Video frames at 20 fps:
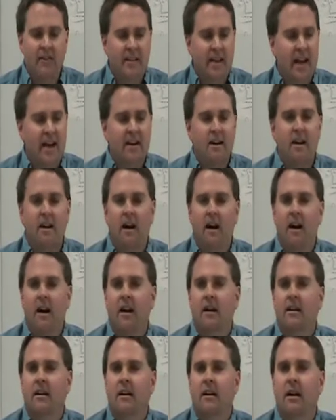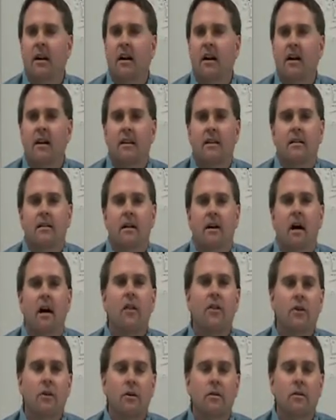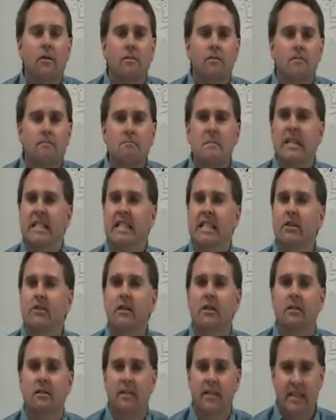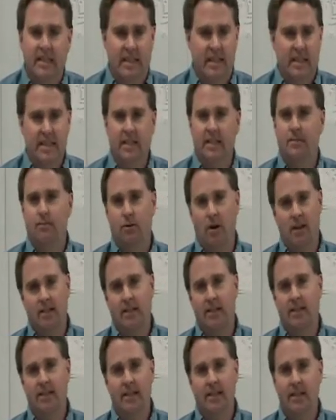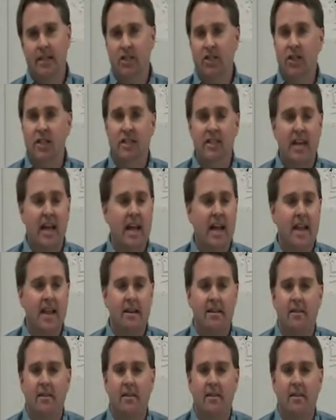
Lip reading: data on other materials in these process conditions, and